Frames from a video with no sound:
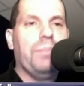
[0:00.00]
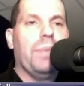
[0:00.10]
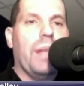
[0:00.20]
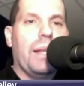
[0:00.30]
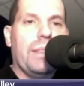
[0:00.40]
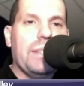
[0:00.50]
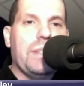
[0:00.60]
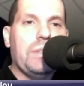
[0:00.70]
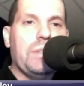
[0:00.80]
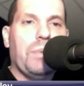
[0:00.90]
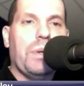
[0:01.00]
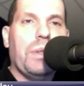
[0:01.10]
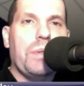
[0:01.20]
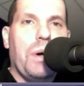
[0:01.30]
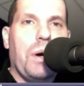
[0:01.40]
this is one of those
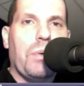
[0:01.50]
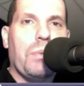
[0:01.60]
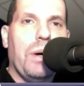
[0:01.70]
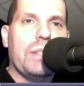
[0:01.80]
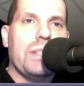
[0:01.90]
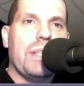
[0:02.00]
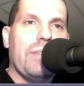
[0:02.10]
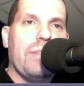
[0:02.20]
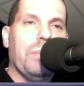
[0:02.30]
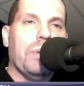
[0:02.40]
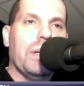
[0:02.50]
awkward pauses I have to put in.